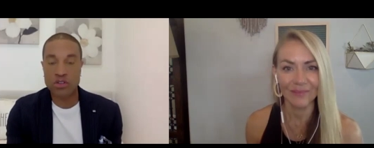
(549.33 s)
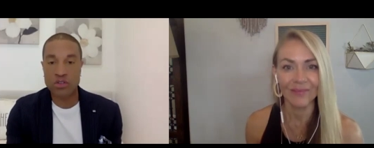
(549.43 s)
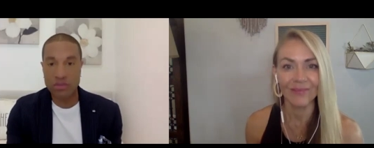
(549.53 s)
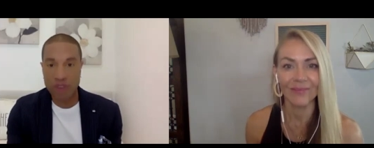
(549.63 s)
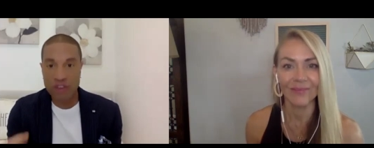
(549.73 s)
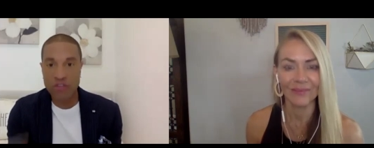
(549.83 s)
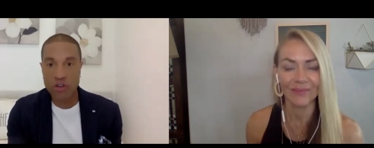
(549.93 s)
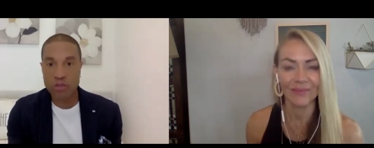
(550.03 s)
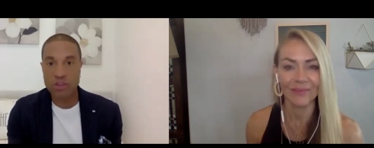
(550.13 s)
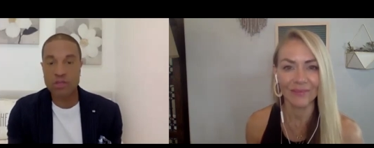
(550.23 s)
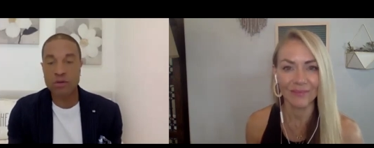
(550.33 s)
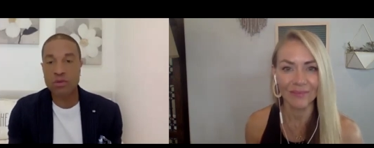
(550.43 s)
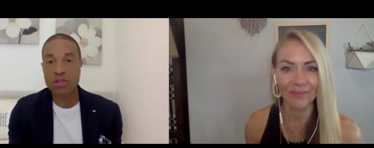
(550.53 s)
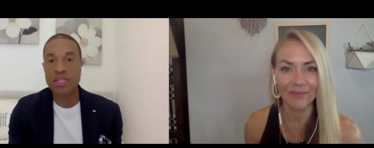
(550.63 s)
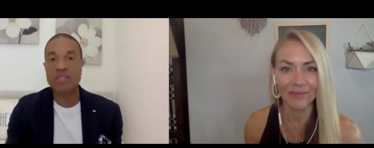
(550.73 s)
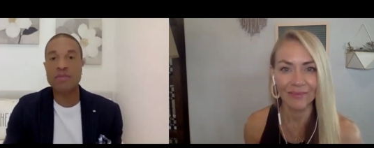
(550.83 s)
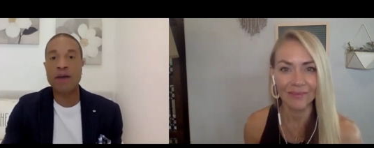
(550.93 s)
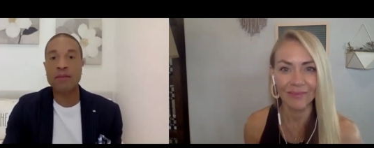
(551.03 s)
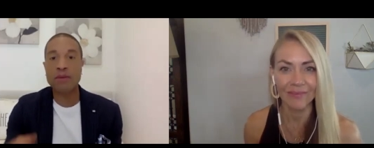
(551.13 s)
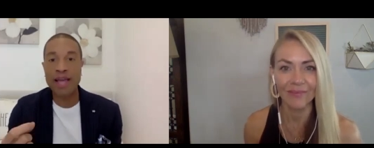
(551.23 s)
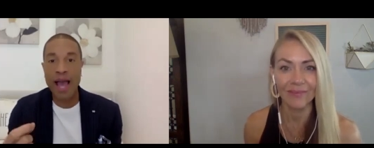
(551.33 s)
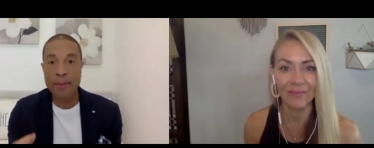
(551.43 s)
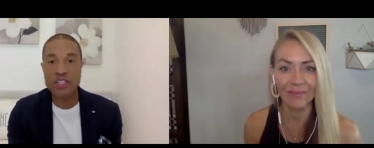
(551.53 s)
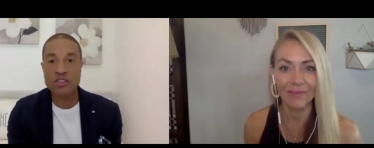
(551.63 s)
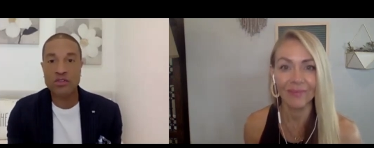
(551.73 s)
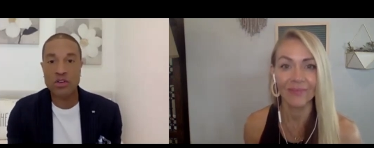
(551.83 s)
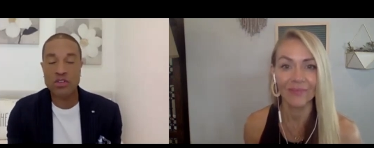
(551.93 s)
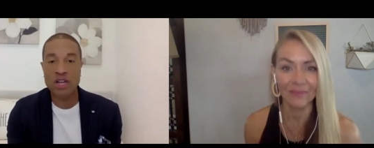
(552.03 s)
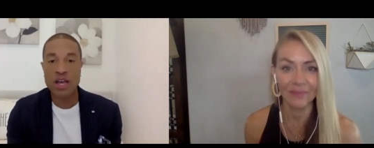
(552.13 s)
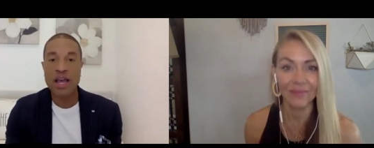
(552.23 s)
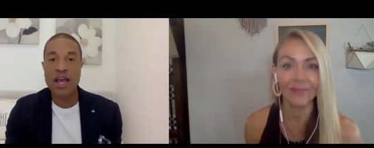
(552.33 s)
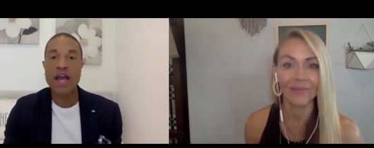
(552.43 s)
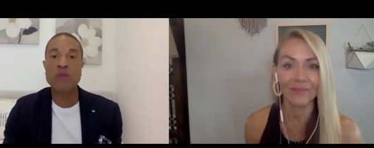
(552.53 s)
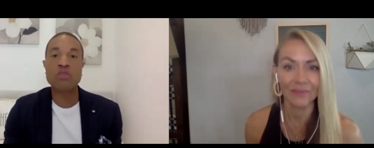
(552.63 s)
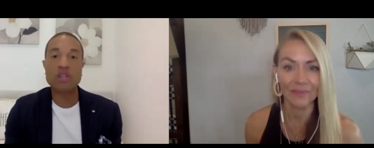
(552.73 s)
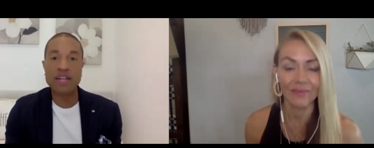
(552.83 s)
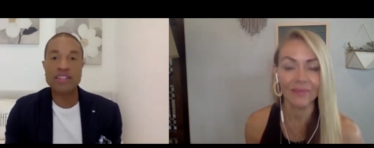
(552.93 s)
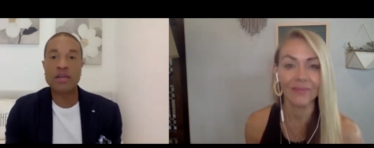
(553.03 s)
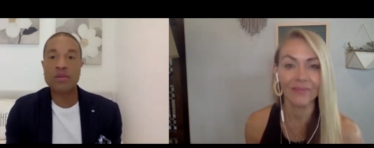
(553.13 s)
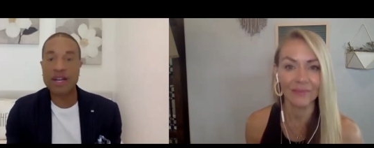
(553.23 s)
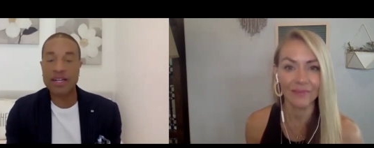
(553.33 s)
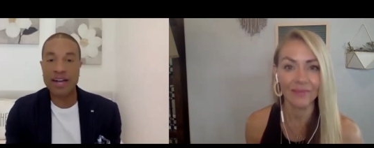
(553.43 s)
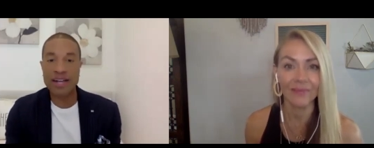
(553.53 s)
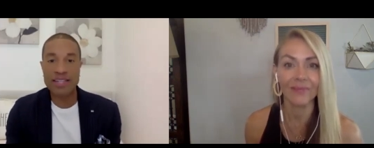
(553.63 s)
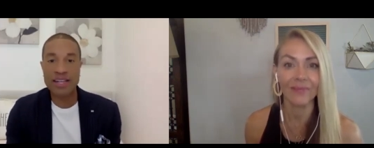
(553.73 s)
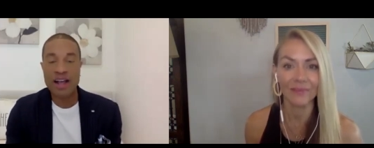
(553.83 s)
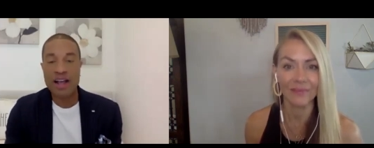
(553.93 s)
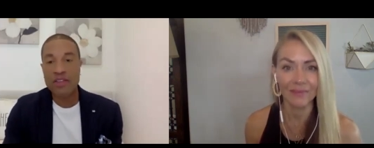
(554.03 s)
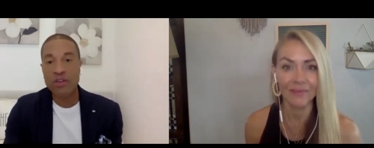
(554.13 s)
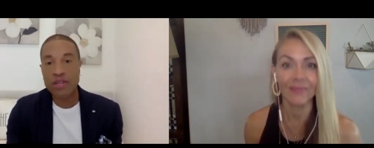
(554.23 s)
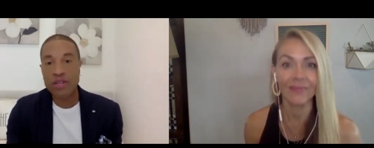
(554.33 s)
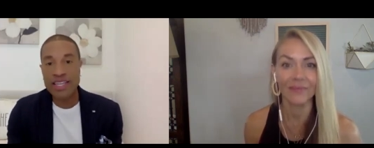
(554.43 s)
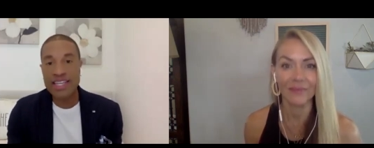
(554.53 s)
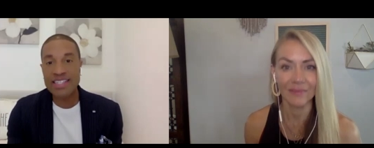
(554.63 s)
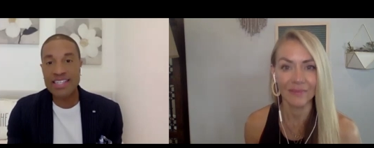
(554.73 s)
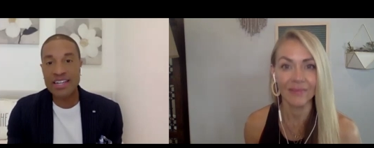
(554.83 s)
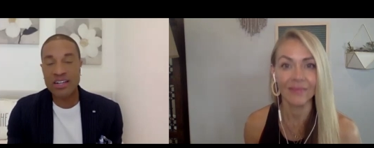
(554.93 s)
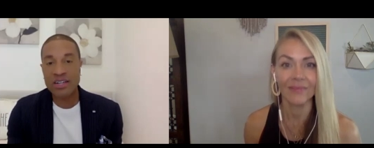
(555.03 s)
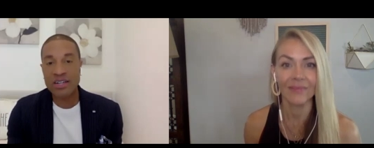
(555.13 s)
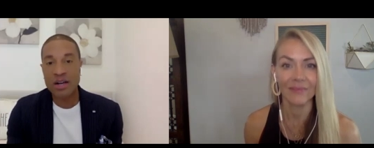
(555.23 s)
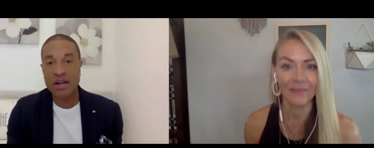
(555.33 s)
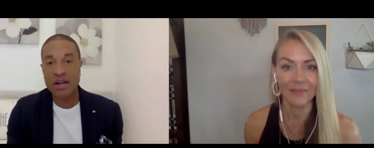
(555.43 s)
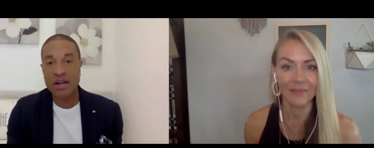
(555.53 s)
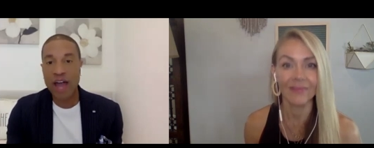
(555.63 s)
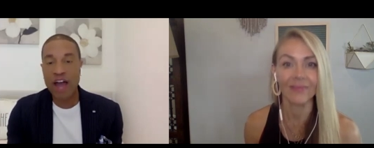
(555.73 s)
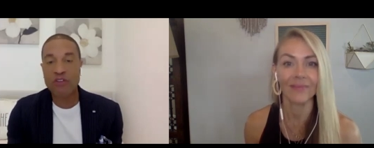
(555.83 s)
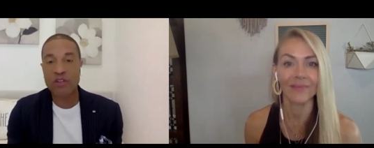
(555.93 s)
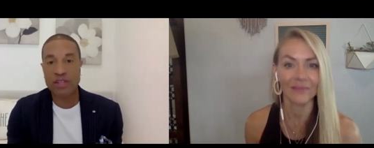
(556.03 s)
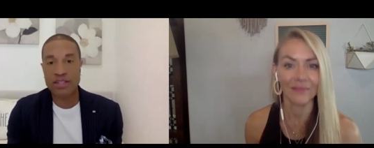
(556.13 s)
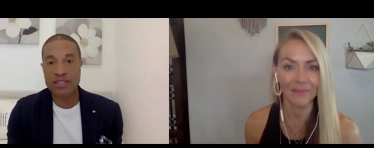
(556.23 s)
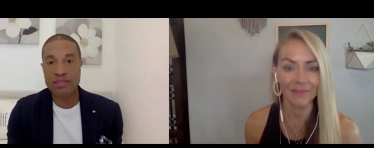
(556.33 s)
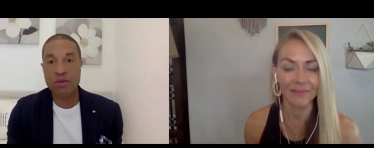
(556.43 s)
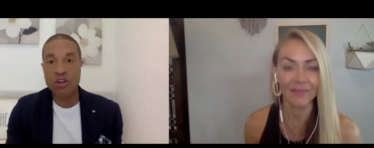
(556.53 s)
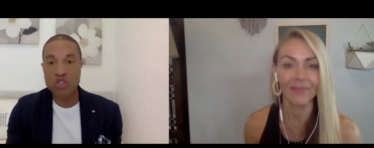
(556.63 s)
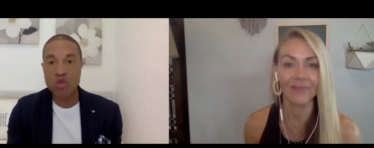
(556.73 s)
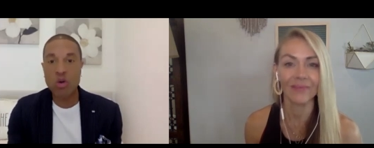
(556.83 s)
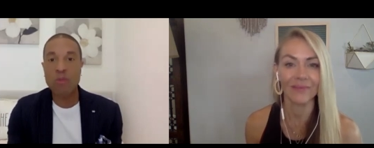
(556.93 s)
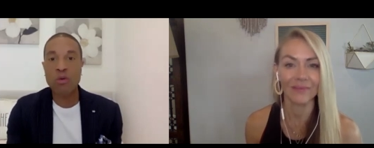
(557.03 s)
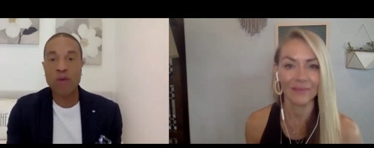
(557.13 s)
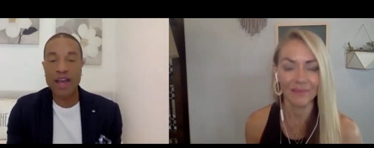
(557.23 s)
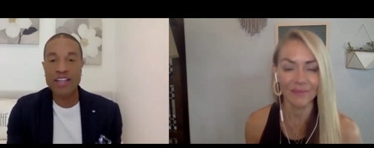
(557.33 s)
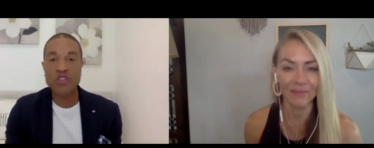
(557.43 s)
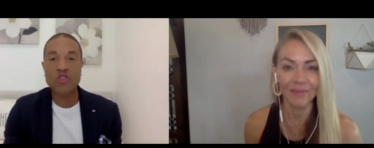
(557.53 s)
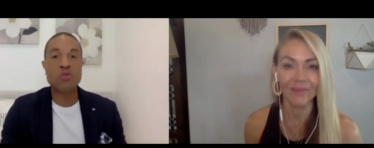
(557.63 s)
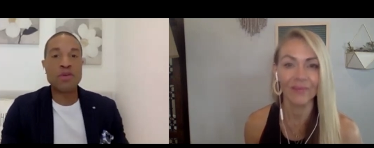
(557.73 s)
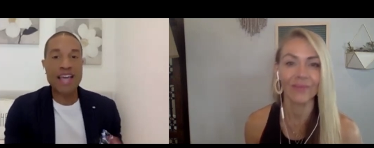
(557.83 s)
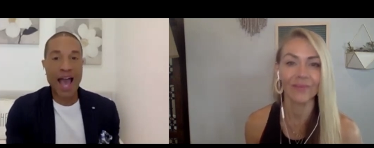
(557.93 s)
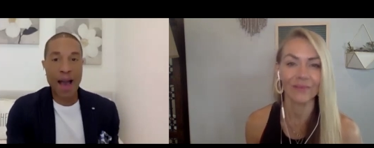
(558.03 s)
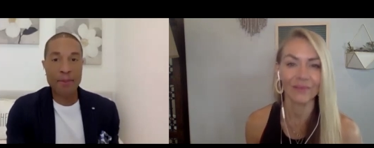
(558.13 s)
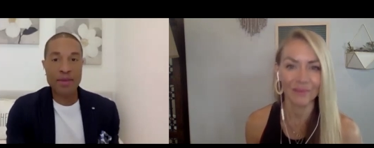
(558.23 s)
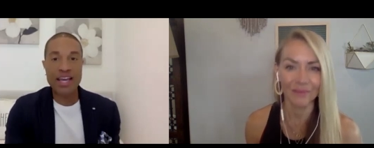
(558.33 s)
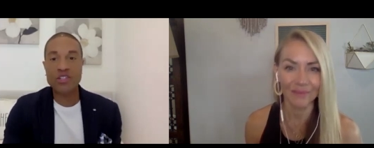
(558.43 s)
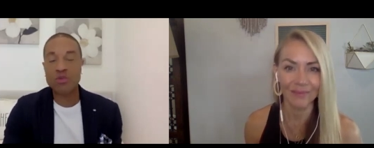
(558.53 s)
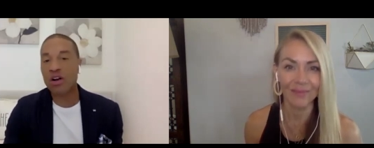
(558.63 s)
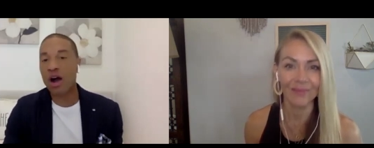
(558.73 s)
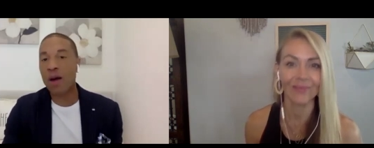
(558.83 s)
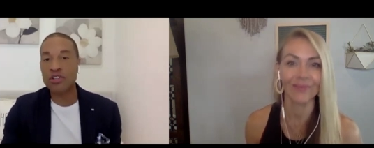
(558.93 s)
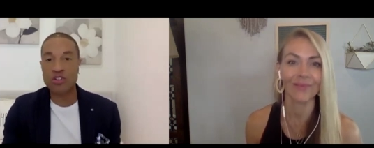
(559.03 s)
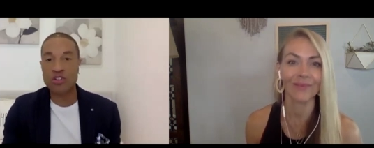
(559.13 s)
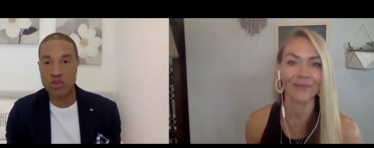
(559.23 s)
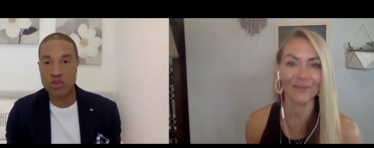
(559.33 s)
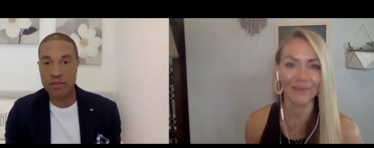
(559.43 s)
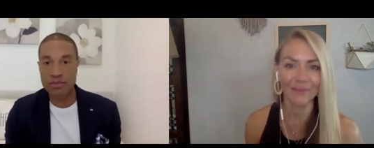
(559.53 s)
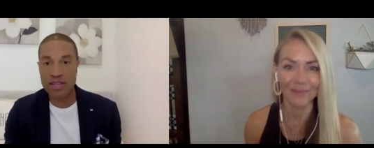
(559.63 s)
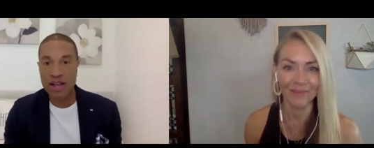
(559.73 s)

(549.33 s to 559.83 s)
Speaker 1: And so the very first mm-hmm. principle really is about putting happiness first and realizing and recognizing that there are easier, more effortless, more enjoyable ways to be happy and to accomplish your dreams